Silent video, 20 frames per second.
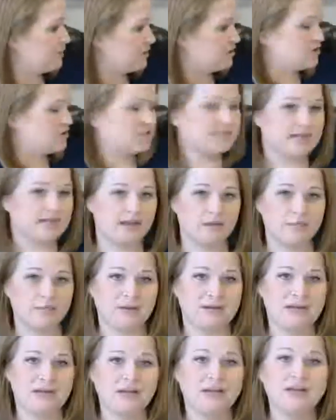Just a second,
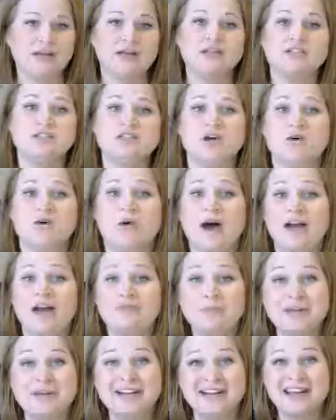bud. So
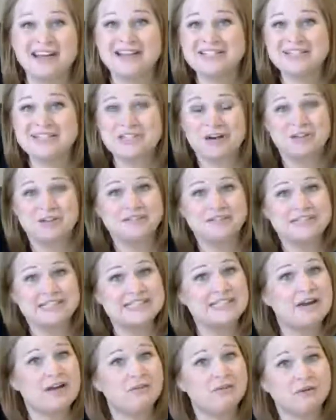I've been a guest on
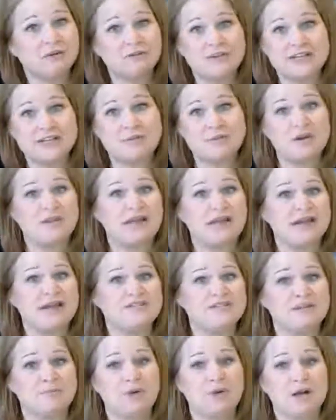several Facebook
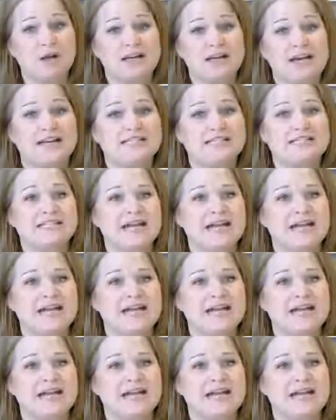Lives and podcasts,